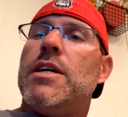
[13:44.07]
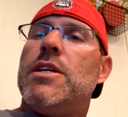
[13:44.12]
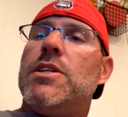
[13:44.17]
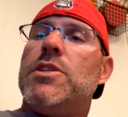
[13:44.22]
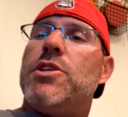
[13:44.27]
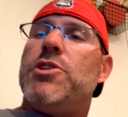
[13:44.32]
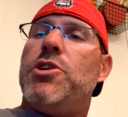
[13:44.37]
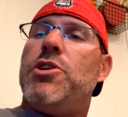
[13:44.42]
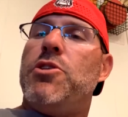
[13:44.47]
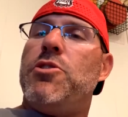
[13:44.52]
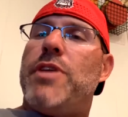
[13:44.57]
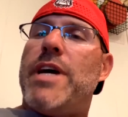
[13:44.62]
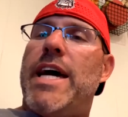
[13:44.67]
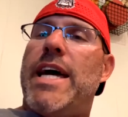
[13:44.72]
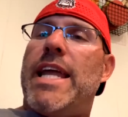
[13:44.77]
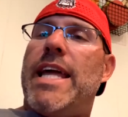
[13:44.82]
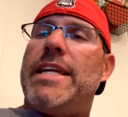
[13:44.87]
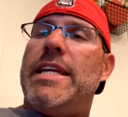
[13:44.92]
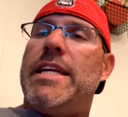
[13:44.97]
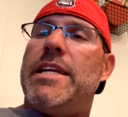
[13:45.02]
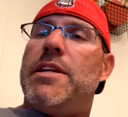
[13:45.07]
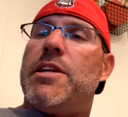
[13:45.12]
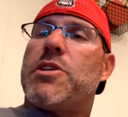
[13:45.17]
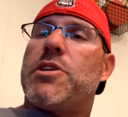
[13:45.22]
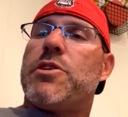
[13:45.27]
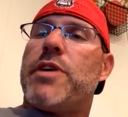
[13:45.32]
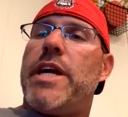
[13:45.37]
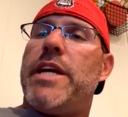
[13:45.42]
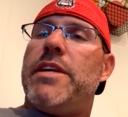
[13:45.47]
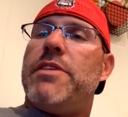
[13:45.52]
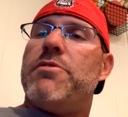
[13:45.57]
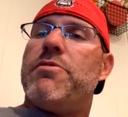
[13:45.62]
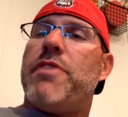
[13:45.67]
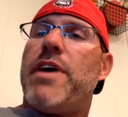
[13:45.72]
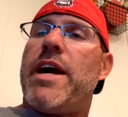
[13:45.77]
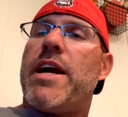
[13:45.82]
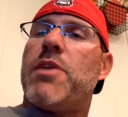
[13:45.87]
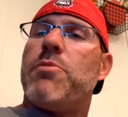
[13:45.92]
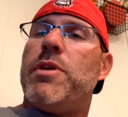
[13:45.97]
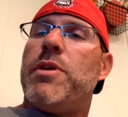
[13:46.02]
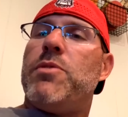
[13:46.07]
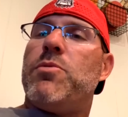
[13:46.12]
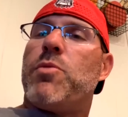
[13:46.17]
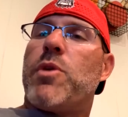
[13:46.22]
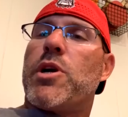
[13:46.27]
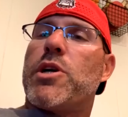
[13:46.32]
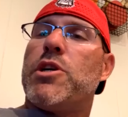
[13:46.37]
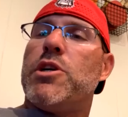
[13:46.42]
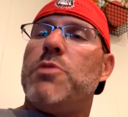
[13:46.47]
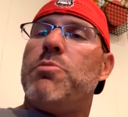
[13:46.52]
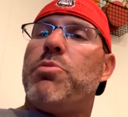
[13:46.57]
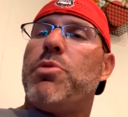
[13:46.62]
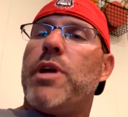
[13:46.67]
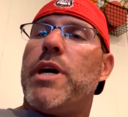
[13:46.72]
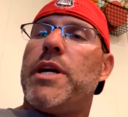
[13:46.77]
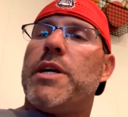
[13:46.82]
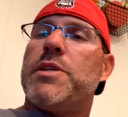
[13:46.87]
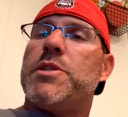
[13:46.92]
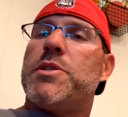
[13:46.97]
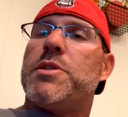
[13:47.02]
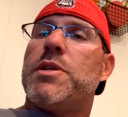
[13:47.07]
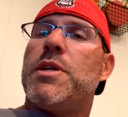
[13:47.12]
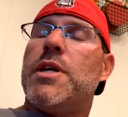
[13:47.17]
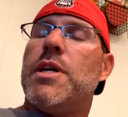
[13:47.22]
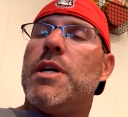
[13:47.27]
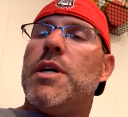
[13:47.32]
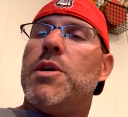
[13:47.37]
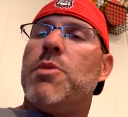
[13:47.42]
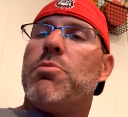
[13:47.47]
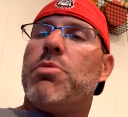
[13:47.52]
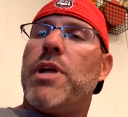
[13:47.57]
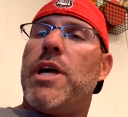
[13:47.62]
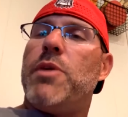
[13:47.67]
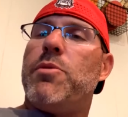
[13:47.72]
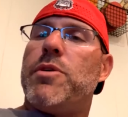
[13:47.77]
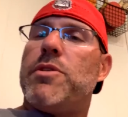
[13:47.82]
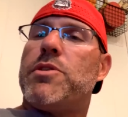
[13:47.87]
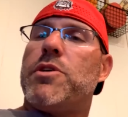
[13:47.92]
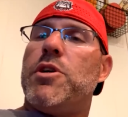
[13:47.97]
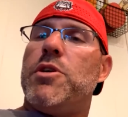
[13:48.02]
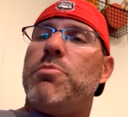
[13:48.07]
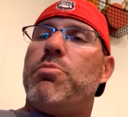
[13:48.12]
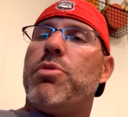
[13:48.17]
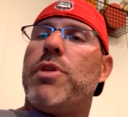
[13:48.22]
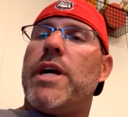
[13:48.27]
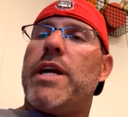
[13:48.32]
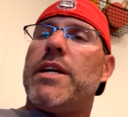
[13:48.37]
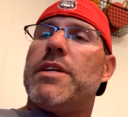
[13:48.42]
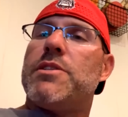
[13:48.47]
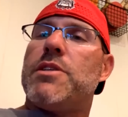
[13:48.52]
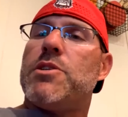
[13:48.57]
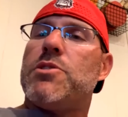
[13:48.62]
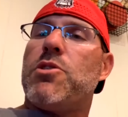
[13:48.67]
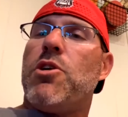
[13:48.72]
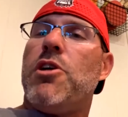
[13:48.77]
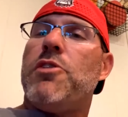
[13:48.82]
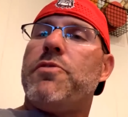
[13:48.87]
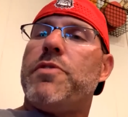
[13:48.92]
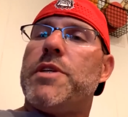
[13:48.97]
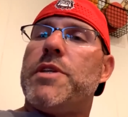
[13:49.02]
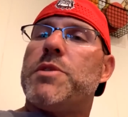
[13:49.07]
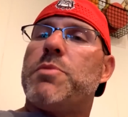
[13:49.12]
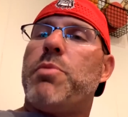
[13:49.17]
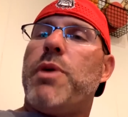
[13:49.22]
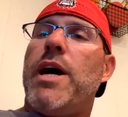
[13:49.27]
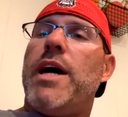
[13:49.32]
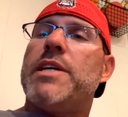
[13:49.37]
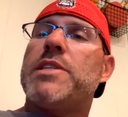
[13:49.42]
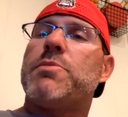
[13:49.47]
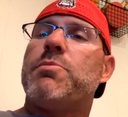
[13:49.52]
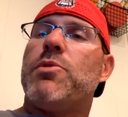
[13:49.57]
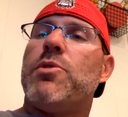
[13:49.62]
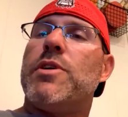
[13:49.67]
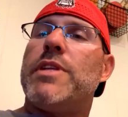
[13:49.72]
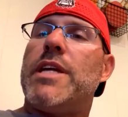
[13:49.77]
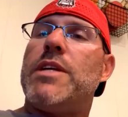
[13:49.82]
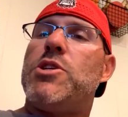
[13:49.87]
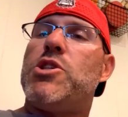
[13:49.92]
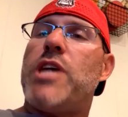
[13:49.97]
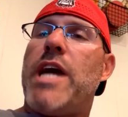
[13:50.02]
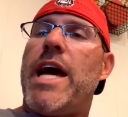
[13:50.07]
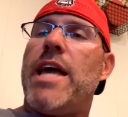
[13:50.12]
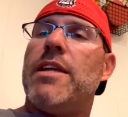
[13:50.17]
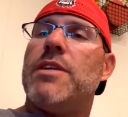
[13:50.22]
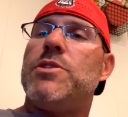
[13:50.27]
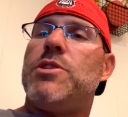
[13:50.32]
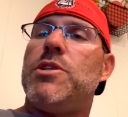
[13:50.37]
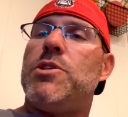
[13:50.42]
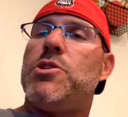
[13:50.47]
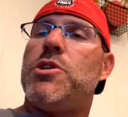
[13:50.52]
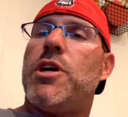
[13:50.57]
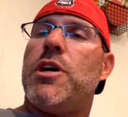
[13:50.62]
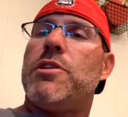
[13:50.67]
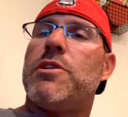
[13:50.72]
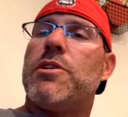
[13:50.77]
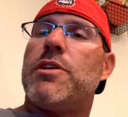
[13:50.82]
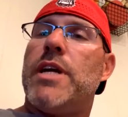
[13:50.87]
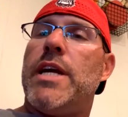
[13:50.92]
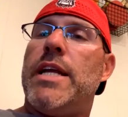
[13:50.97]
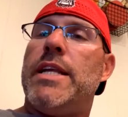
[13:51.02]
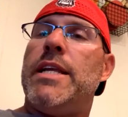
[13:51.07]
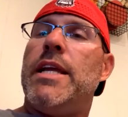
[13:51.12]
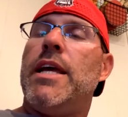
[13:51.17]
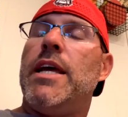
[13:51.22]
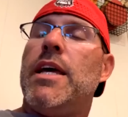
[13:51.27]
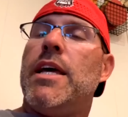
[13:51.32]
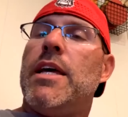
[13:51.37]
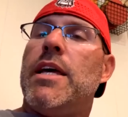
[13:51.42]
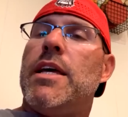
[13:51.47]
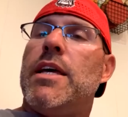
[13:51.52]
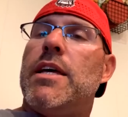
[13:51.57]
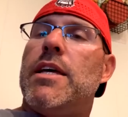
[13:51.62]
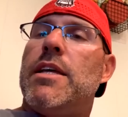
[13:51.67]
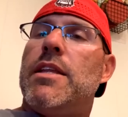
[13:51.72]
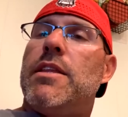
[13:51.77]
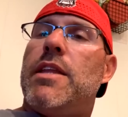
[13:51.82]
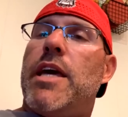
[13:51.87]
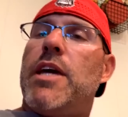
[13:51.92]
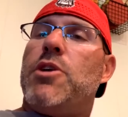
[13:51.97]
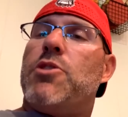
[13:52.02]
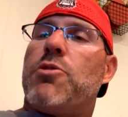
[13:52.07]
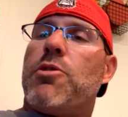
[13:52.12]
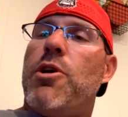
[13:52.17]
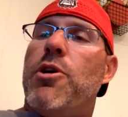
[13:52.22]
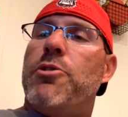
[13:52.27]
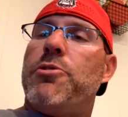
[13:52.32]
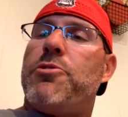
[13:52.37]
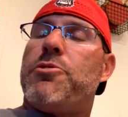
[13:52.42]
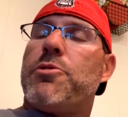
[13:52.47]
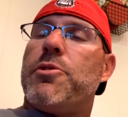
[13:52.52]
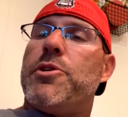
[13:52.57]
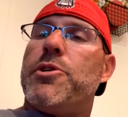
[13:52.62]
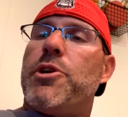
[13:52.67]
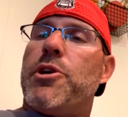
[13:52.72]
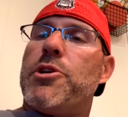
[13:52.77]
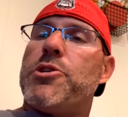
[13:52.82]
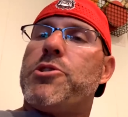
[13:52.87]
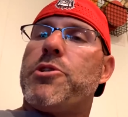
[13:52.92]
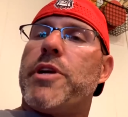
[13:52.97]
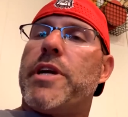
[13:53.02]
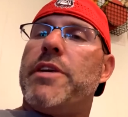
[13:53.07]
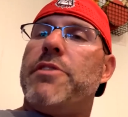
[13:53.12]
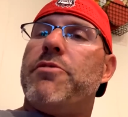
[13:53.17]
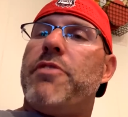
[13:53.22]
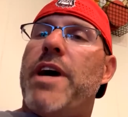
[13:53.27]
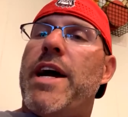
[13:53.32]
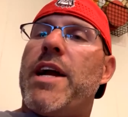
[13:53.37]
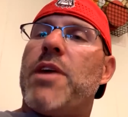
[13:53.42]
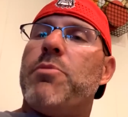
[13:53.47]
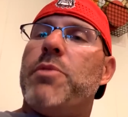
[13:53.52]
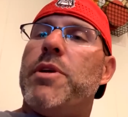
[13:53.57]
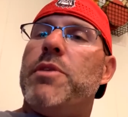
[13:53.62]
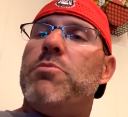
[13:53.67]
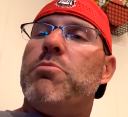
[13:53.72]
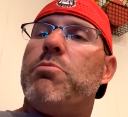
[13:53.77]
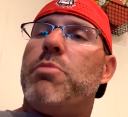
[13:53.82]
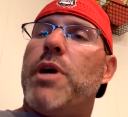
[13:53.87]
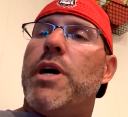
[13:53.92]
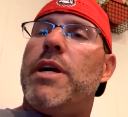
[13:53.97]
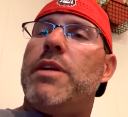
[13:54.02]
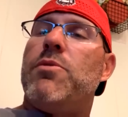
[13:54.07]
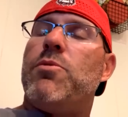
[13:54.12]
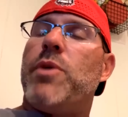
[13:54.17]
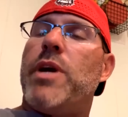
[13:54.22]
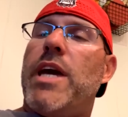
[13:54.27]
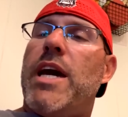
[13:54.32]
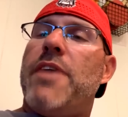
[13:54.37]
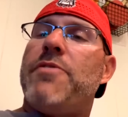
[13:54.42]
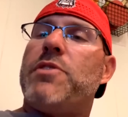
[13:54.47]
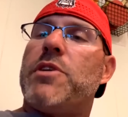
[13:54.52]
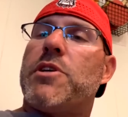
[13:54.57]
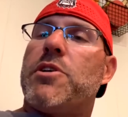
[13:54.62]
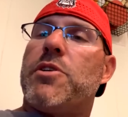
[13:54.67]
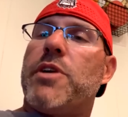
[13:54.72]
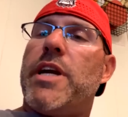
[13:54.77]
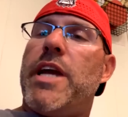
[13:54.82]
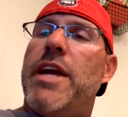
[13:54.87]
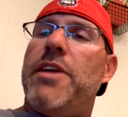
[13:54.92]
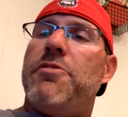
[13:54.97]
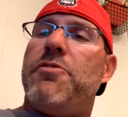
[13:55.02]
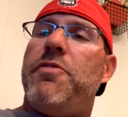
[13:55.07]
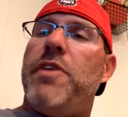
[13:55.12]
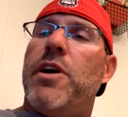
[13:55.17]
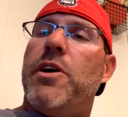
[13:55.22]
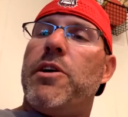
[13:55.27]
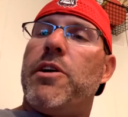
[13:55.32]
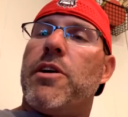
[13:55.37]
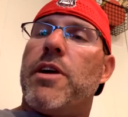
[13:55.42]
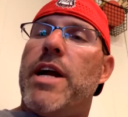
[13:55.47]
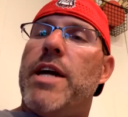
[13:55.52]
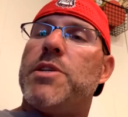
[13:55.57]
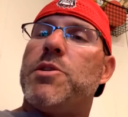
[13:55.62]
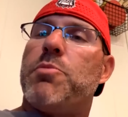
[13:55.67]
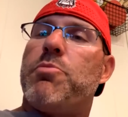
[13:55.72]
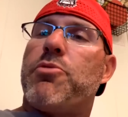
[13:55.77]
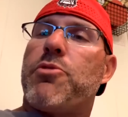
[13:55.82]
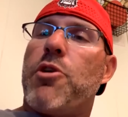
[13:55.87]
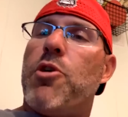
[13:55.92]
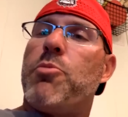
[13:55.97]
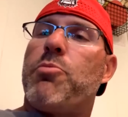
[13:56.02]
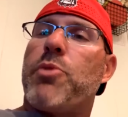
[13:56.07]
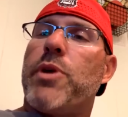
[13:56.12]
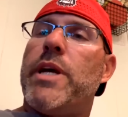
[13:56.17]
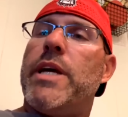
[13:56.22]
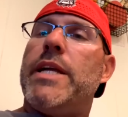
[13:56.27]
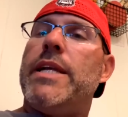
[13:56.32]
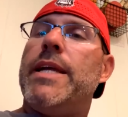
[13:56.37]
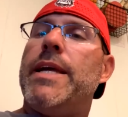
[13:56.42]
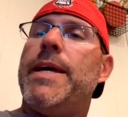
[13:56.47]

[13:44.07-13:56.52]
To do that, I needed to create an environment where good players play with good players as often as possible, and they challenge each other and they grow through a nurturing environment. But we have to create failure as appropriate.